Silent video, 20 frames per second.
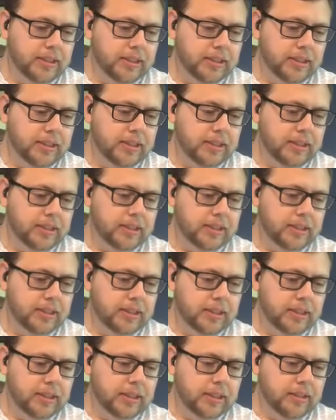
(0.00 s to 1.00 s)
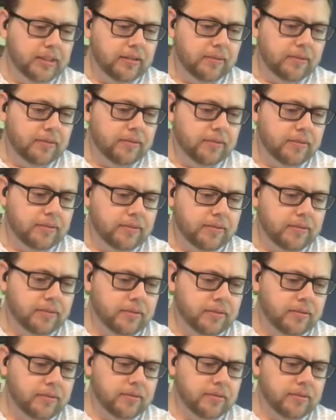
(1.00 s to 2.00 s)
No one is speaking in this clip.